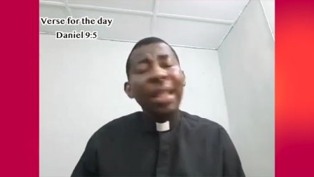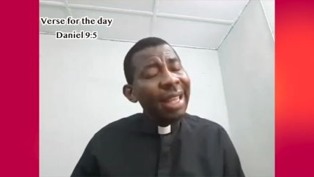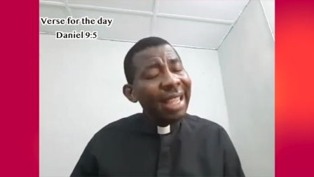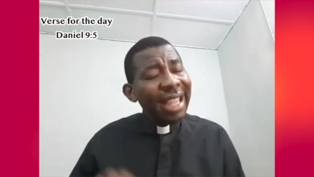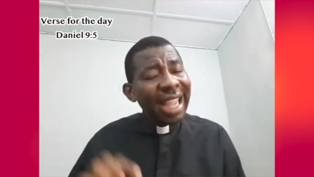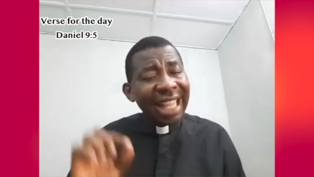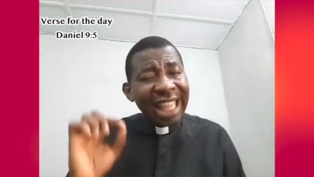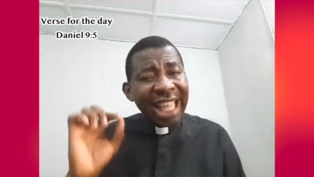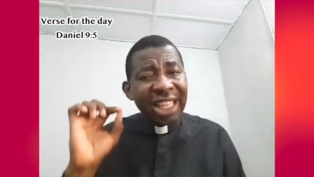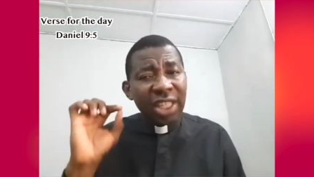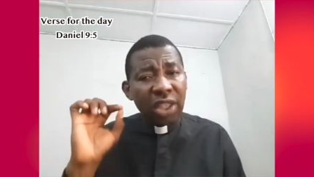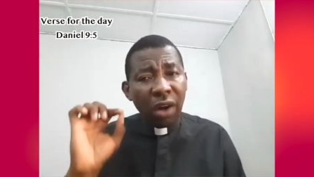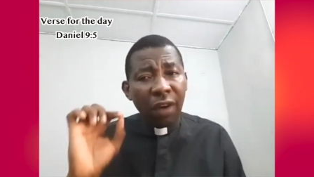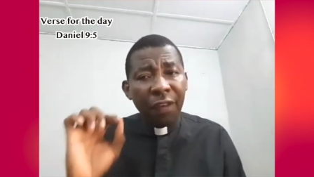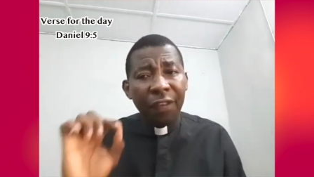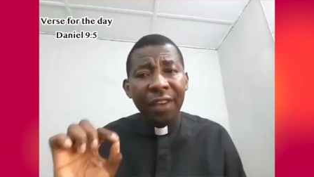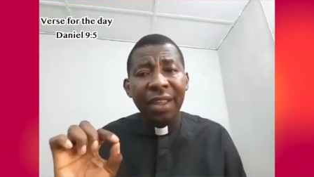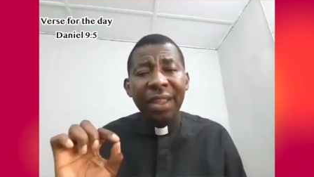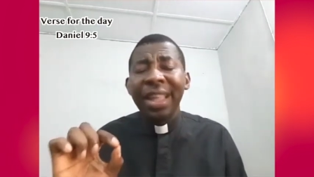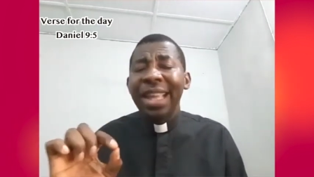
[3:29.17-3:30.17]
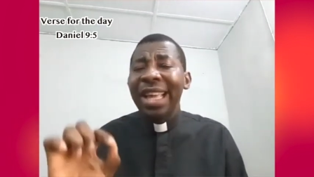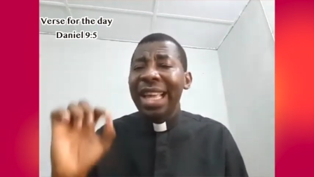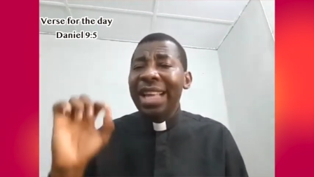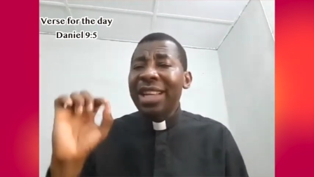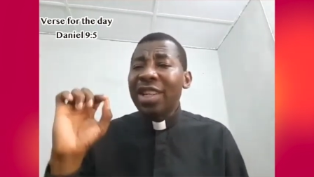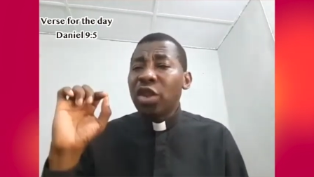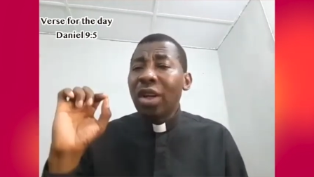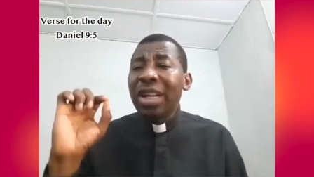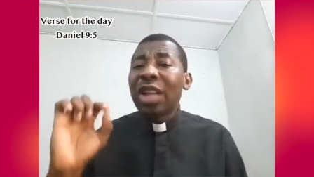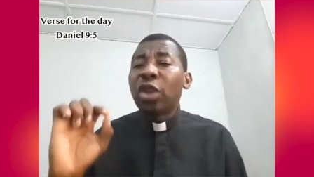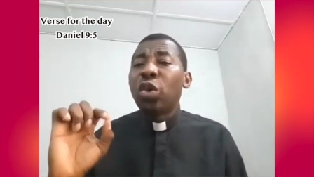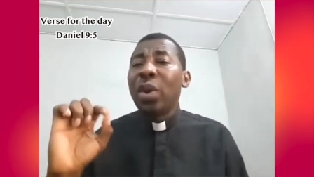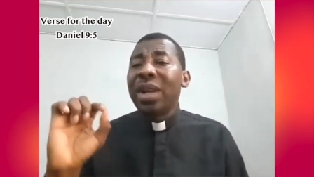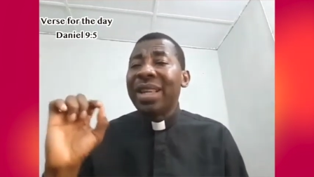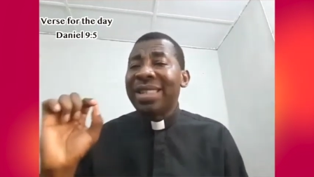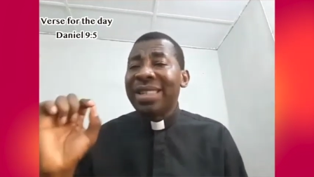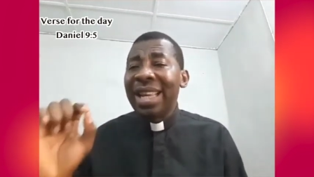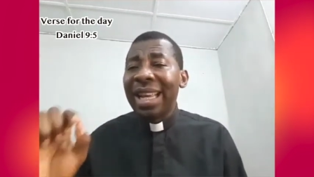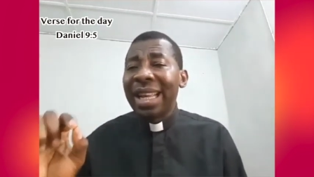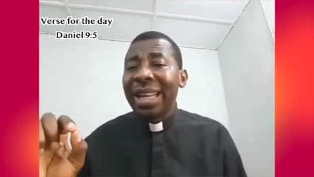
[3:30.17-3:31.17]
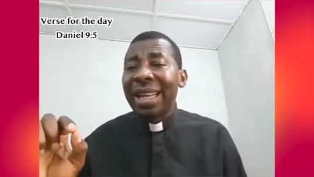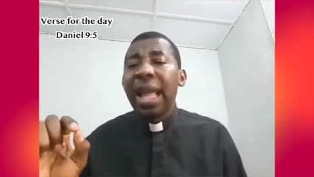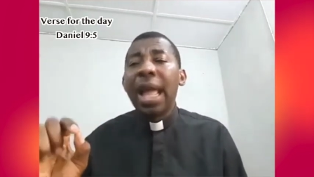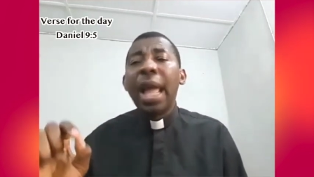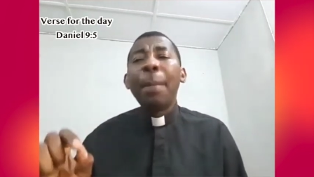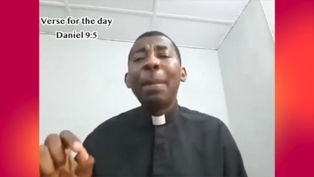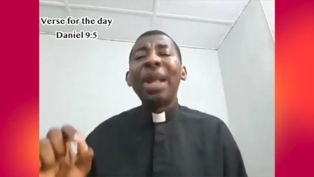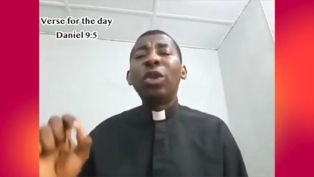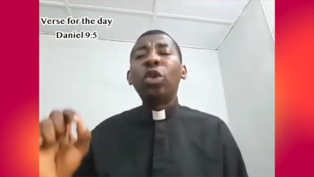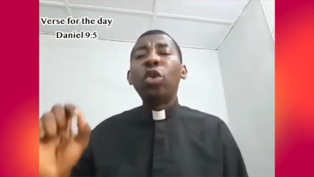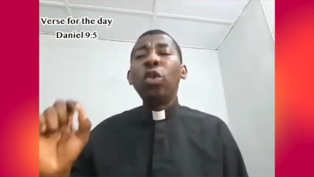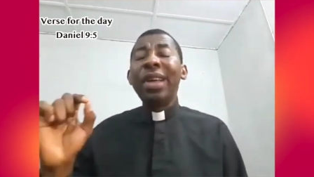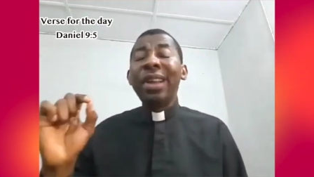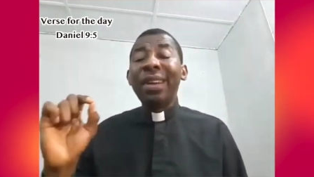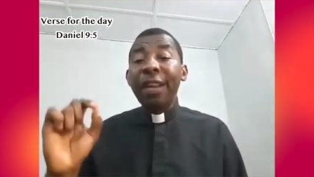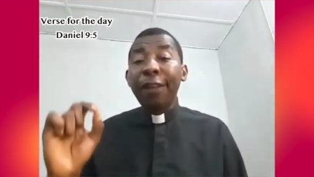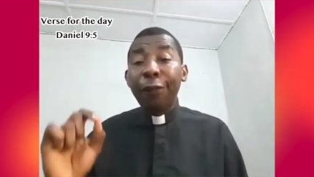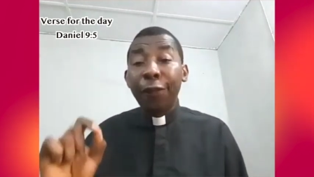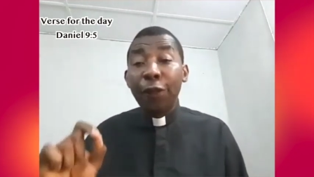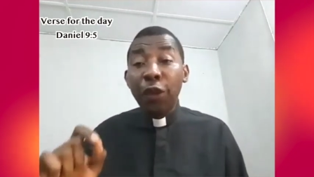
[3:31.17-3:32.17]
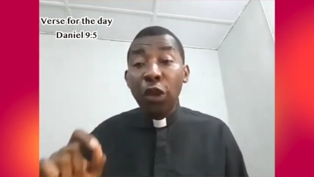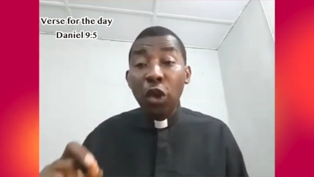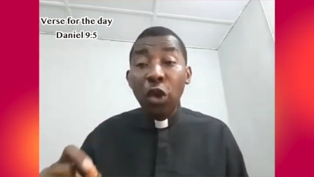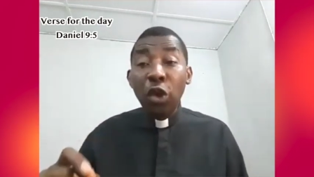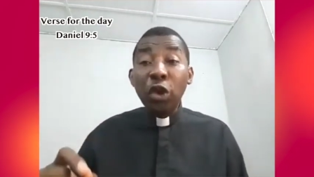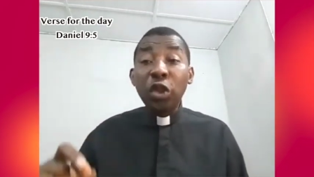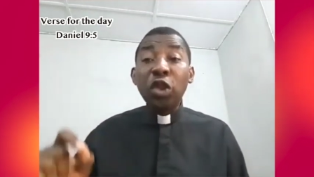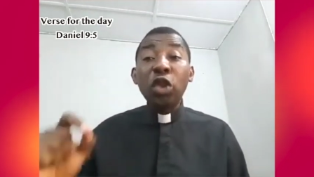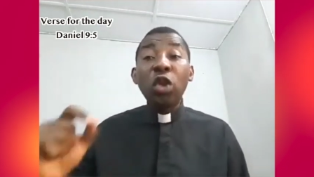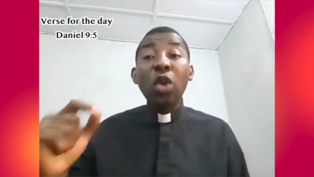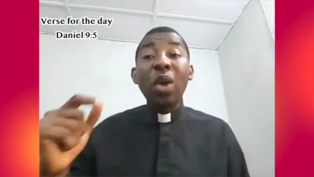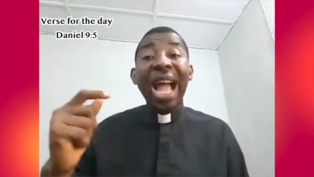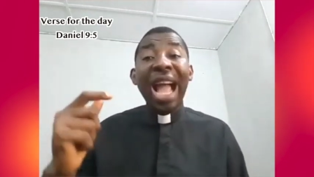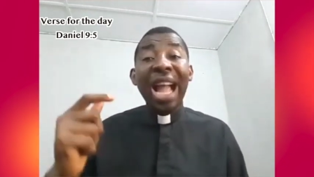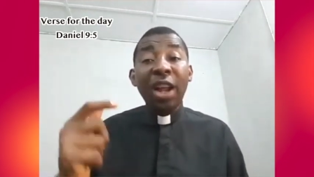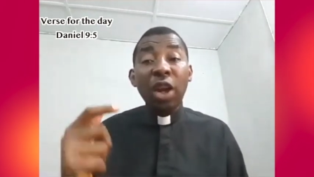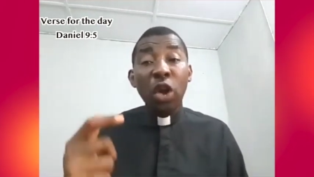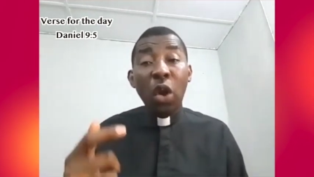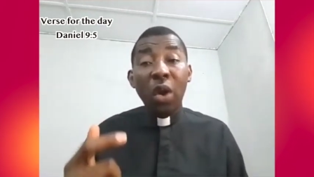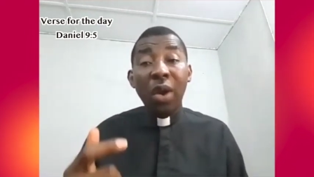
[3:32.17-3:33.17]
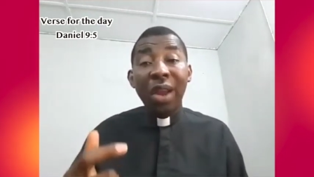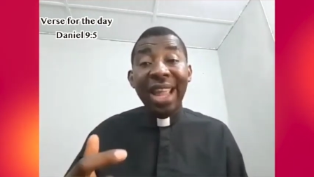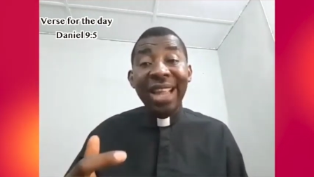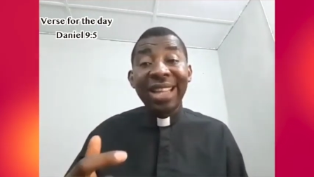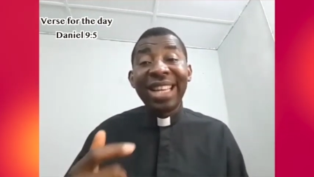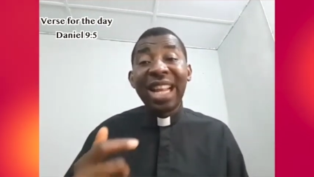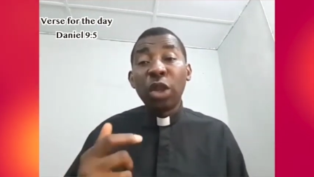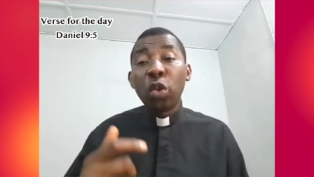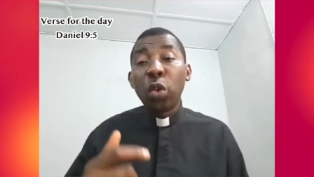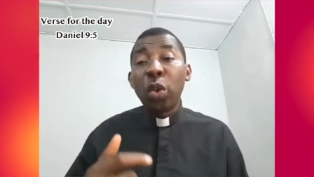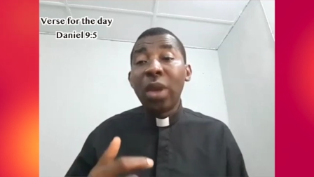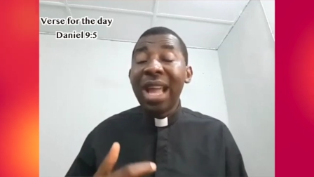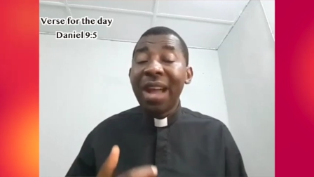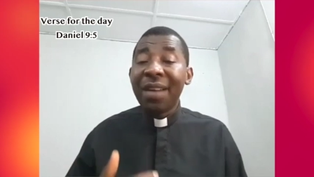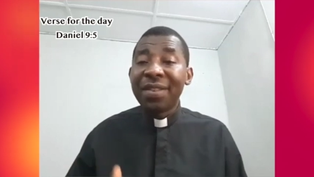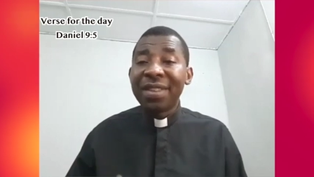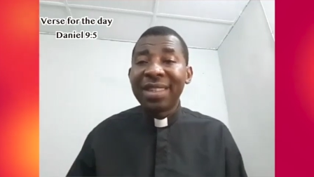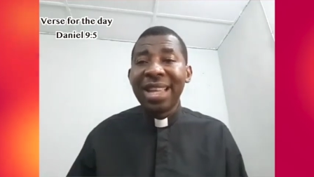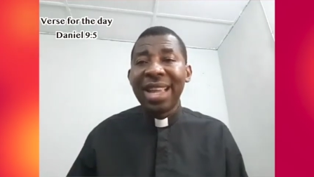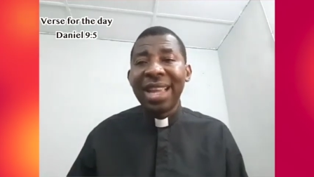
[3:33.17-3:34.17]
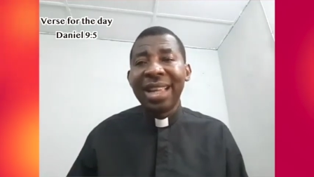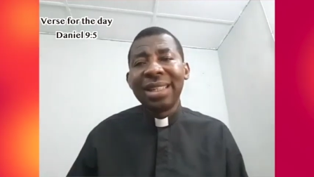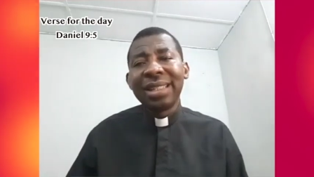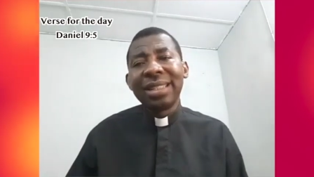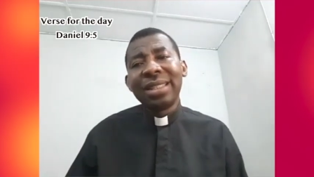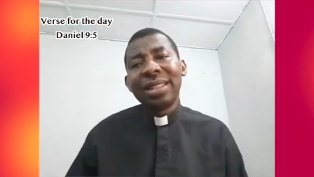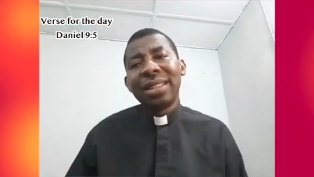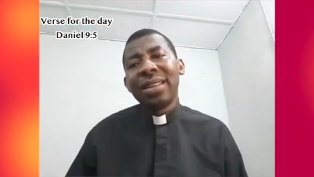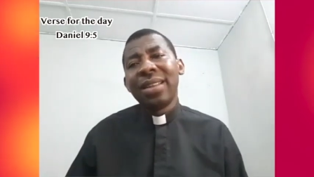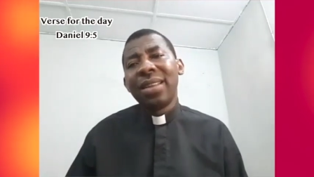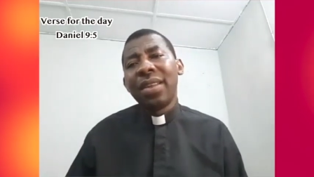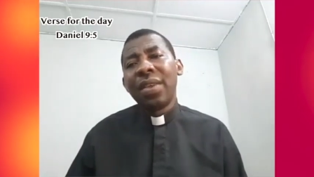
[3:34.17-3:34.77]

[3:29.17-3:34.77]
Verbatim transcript: The catastrophe is not that we sin, but we refuse to acknowledge that we have sinned.